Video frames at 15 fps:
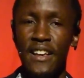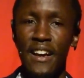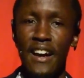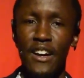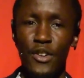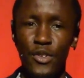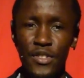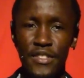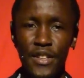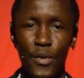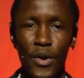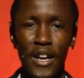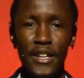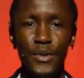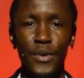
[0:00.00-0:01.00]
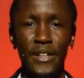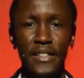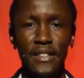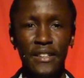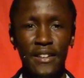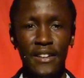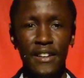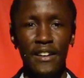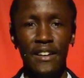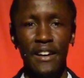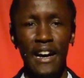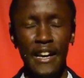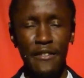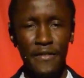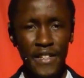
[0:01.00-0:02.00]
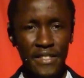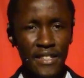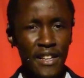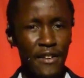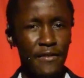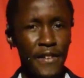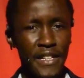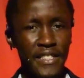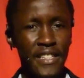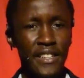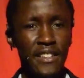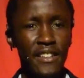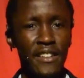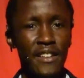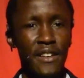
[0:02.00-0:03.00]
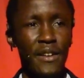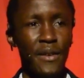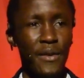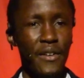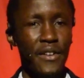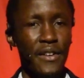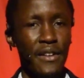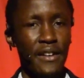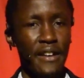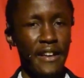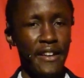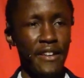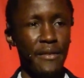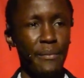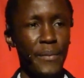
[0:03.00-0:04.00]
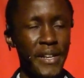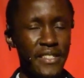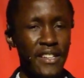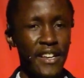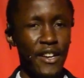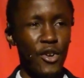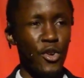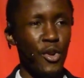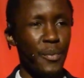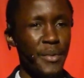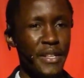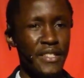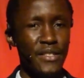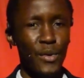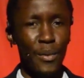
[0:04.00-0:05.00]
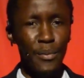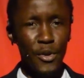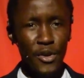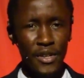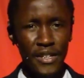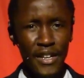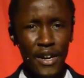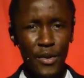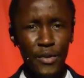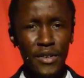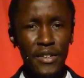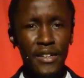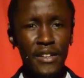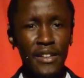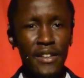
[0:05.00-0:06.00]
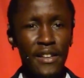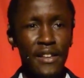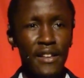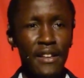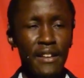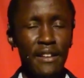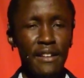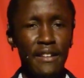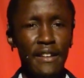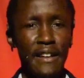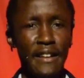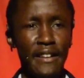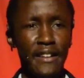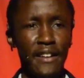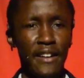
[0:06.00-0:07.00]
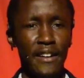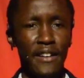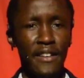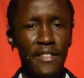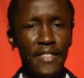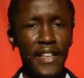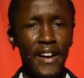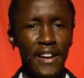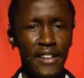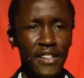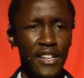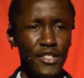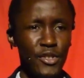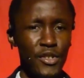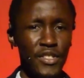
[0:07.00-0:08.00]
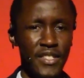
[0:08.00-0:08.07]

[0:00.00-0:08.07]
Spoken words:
across the world were adversely affected, and major economies were brought down, and the agricultural